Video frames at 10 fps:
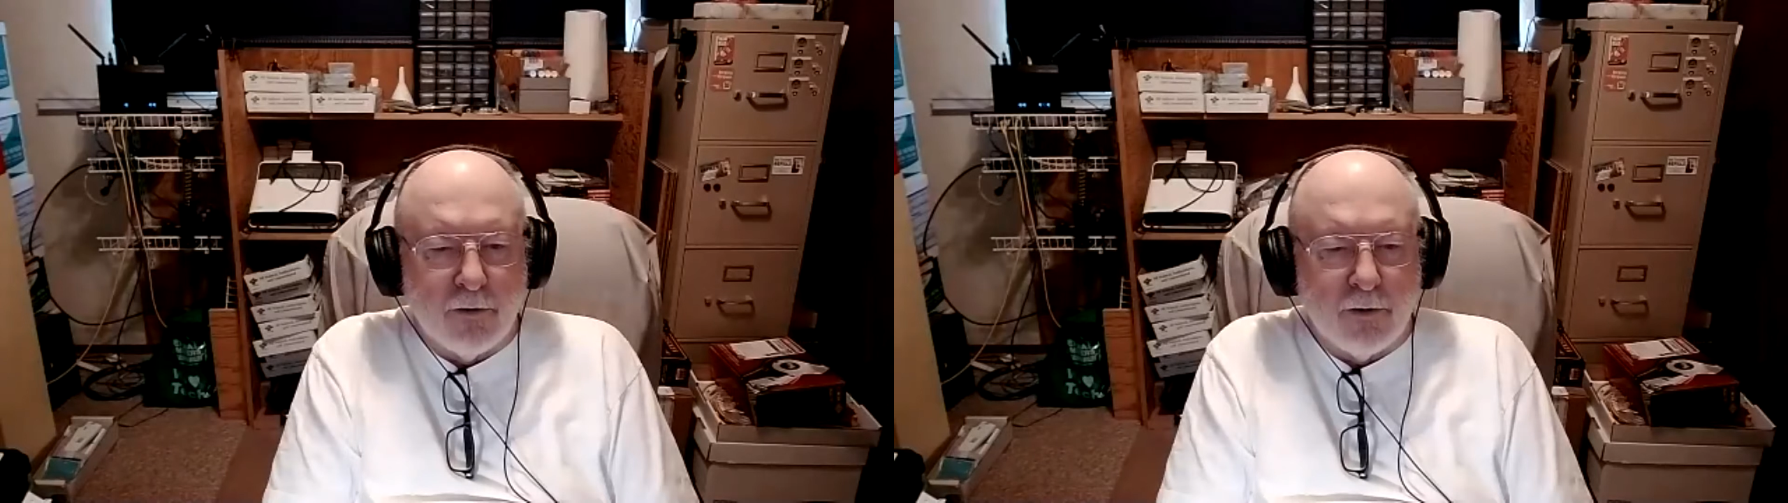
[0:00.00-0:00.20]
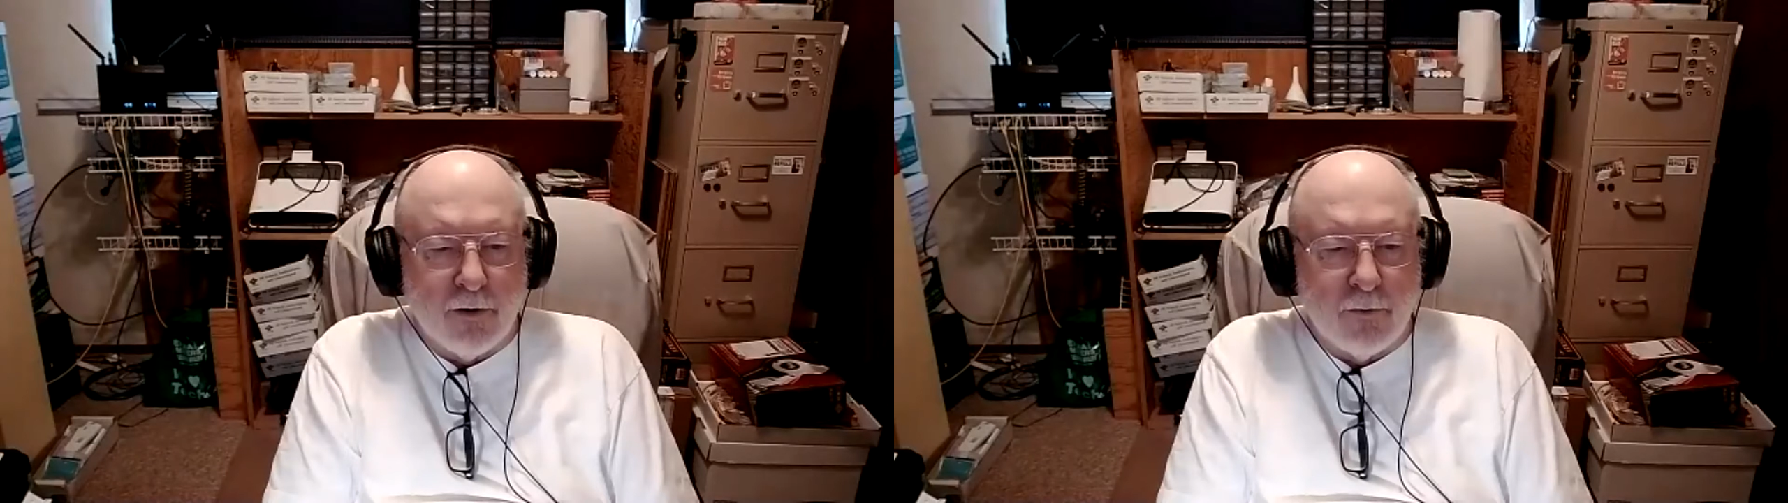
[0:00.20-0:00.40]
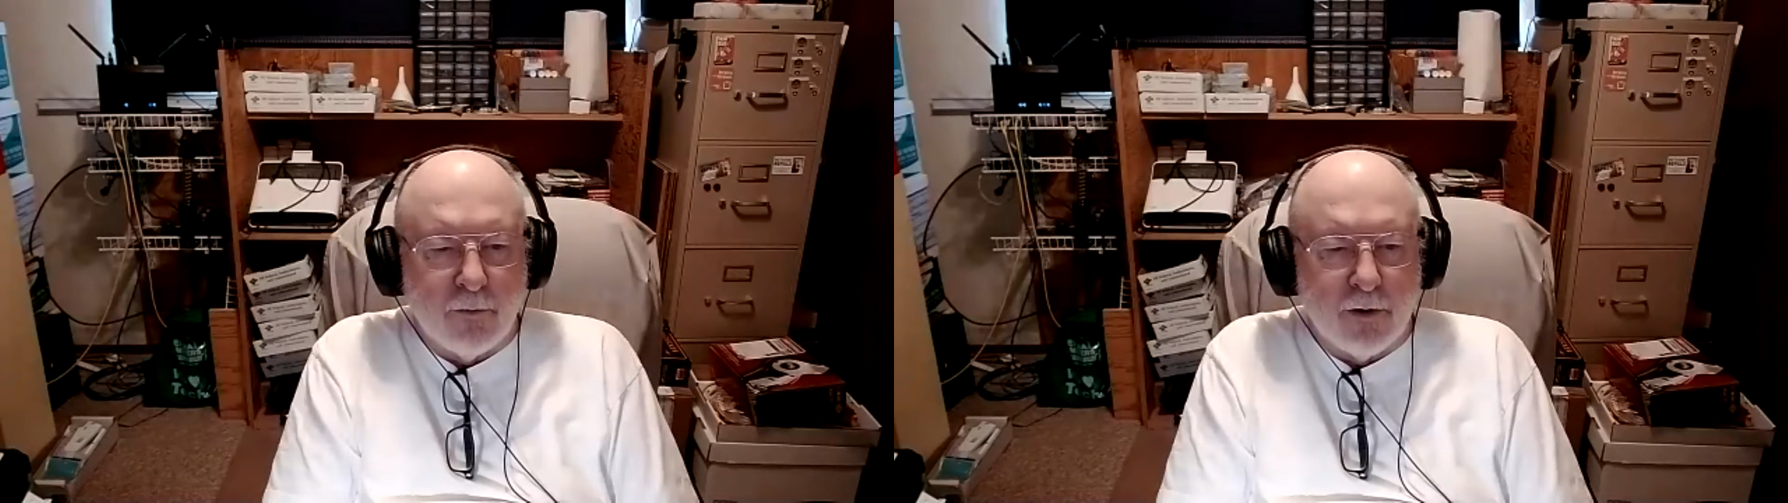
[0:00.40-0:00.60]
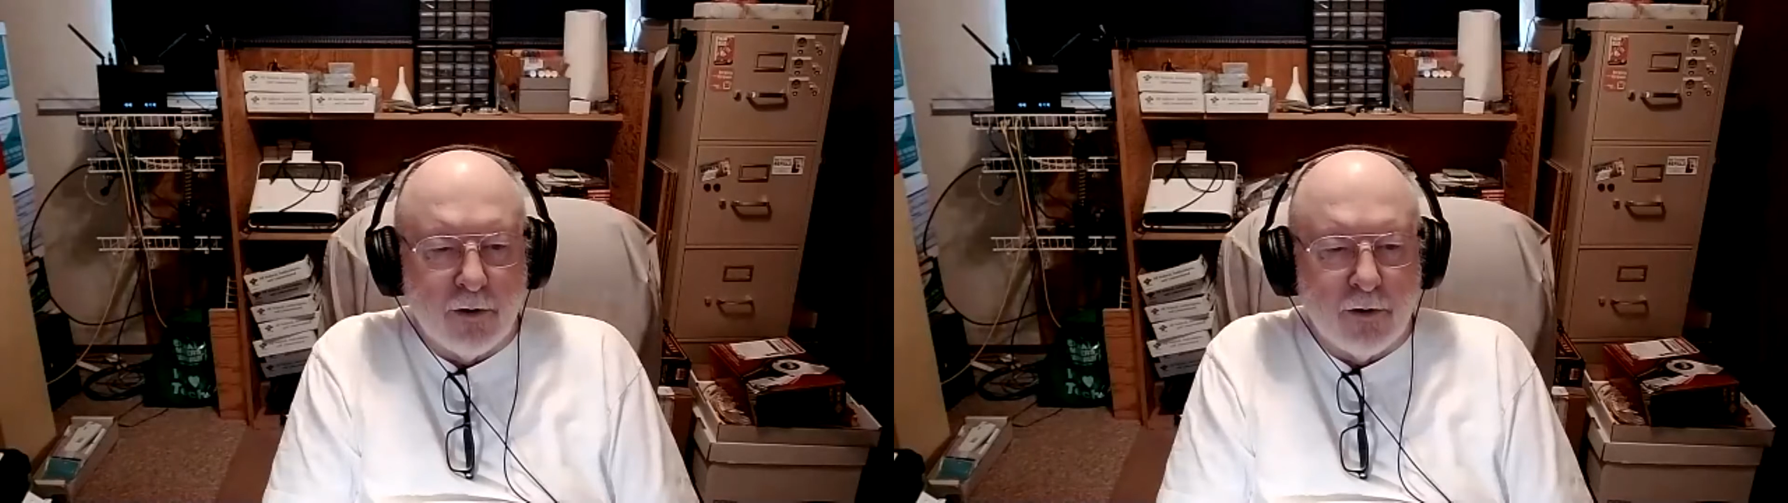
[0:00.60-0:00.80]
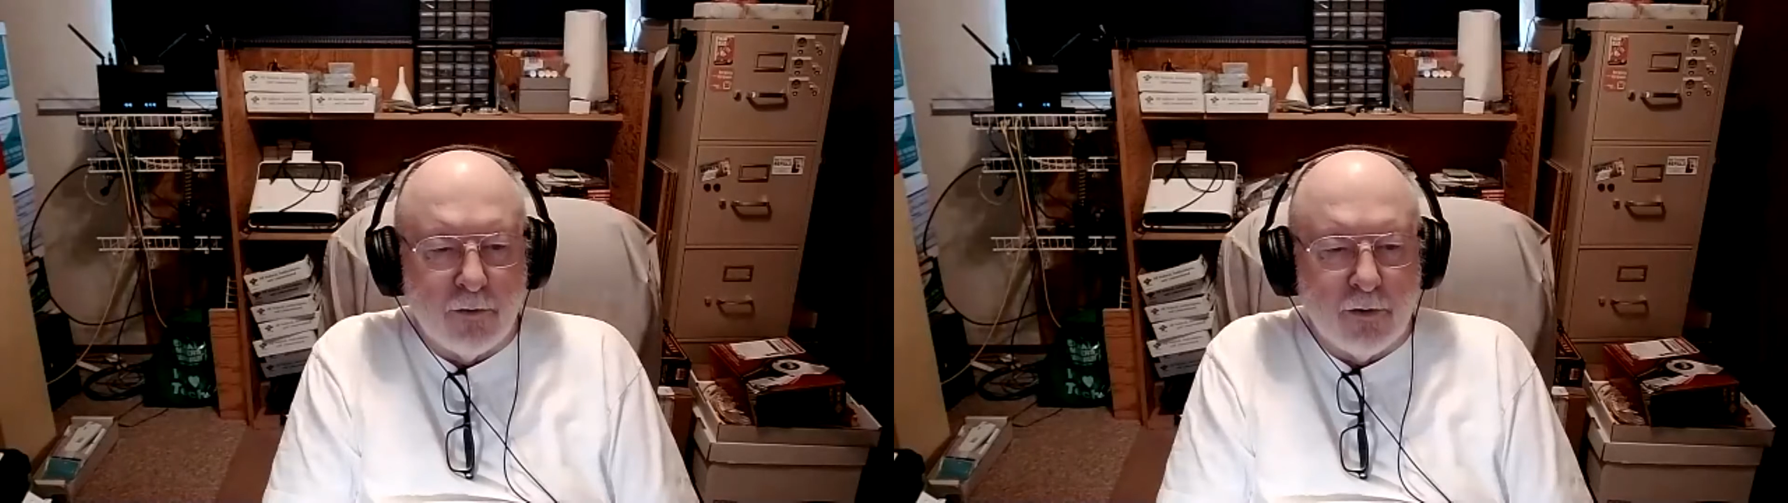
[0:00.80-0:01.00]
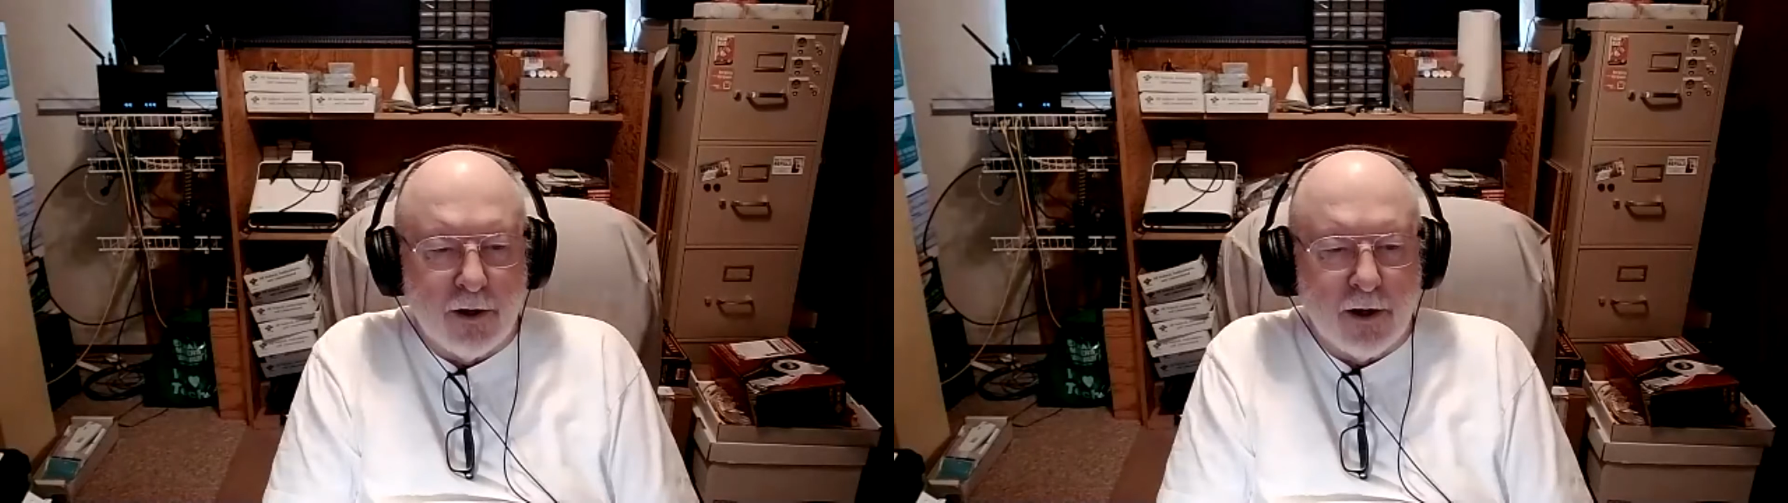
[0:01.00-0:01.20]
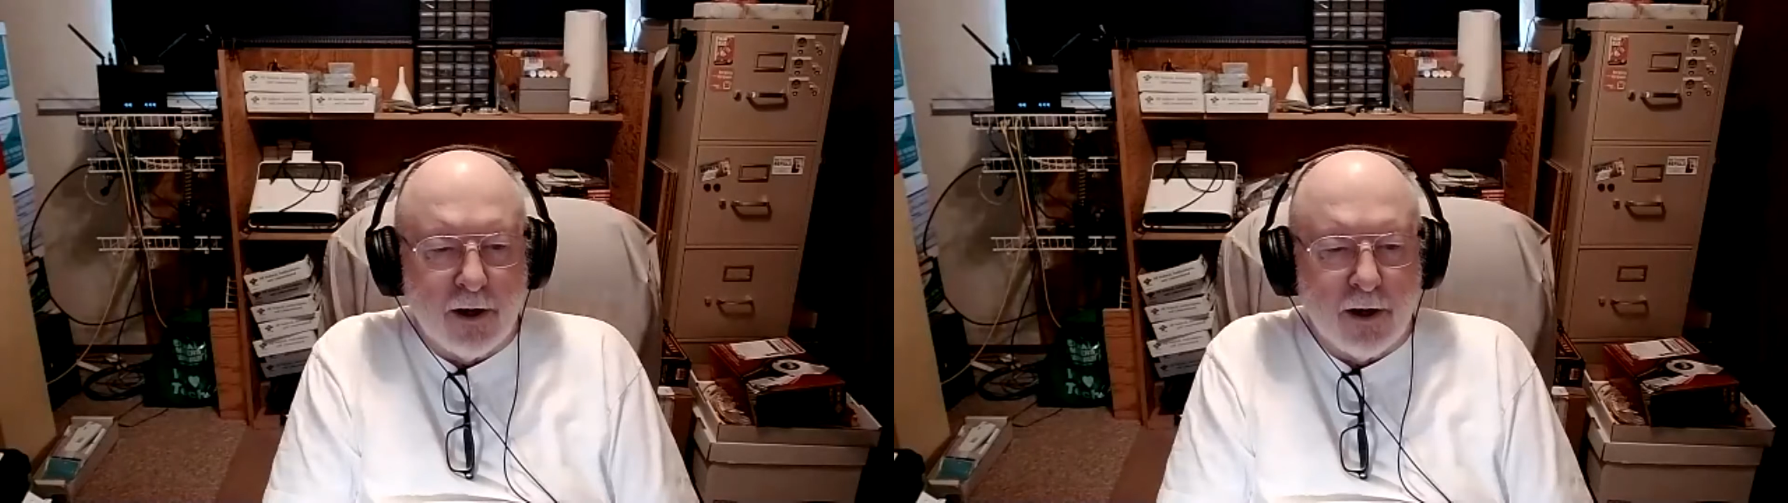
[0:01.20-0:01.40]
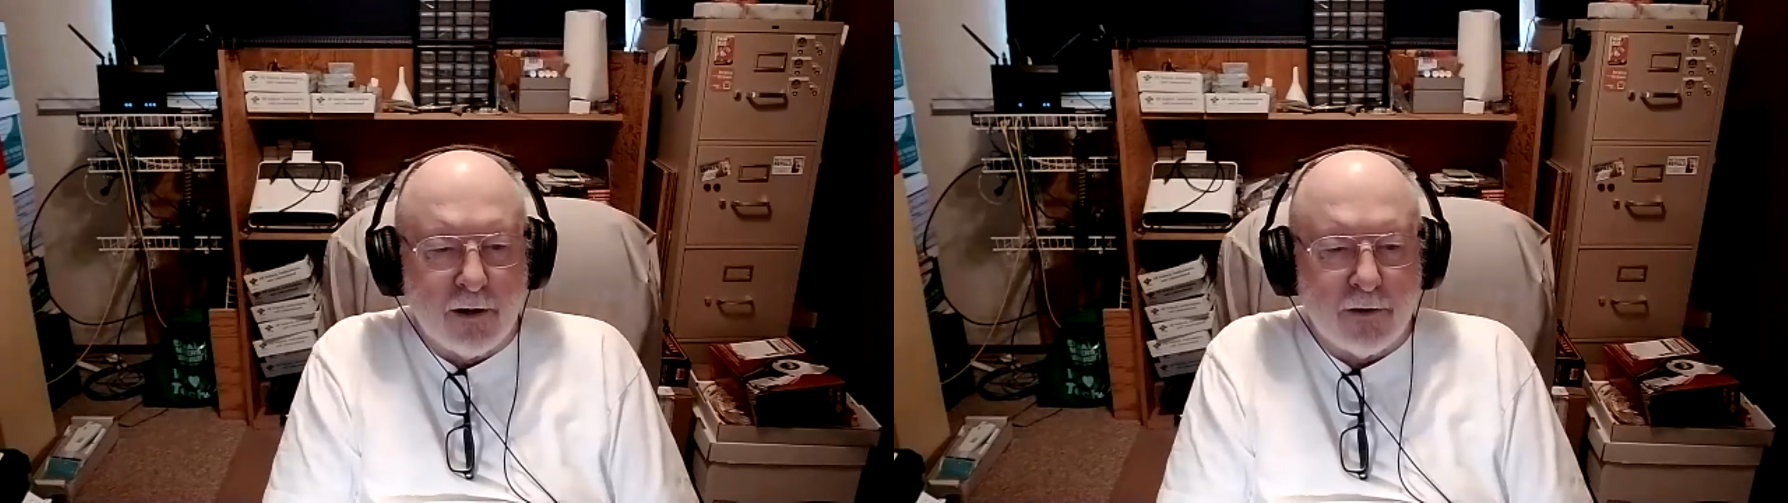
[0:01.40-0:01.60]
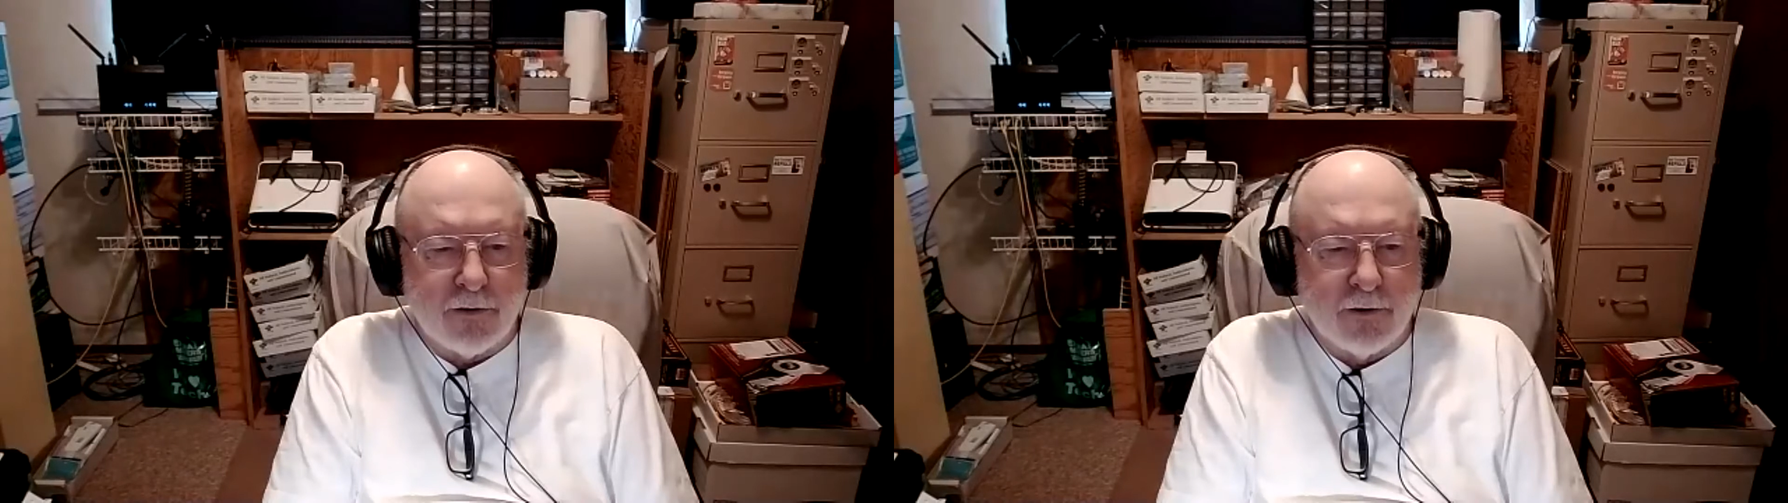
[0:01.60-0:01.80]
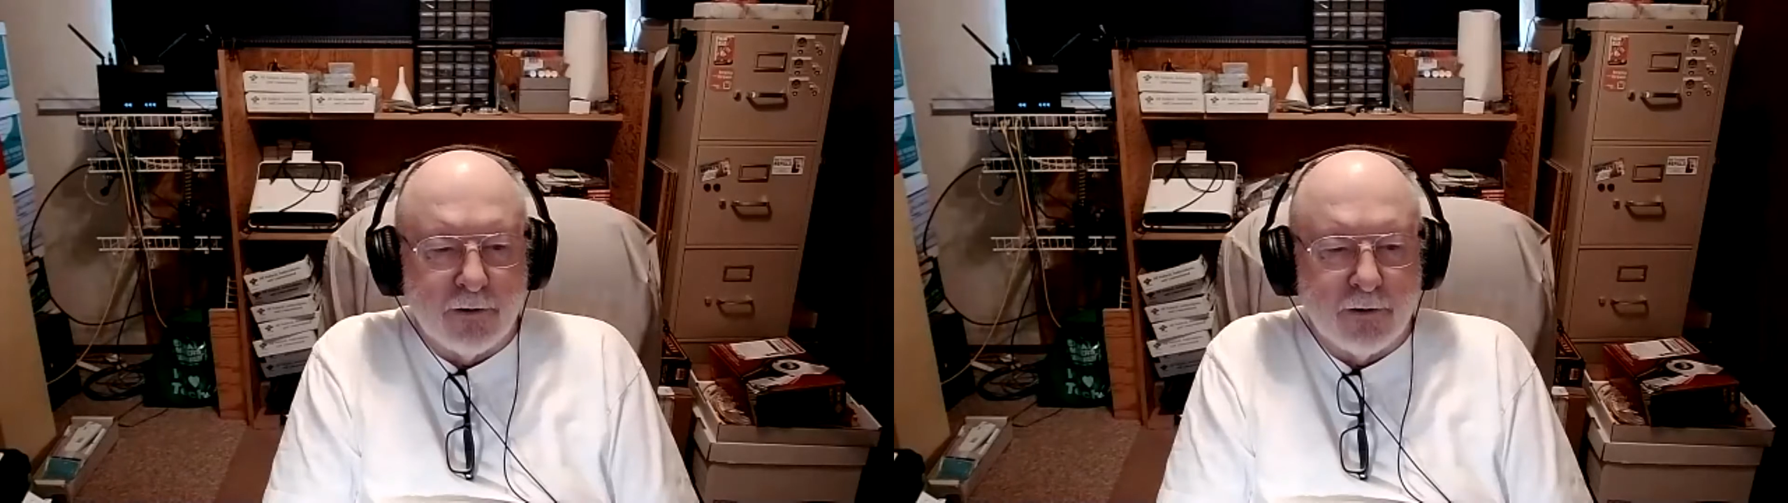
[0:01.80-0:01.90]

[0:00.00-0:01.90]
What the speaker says: and you want to do DX,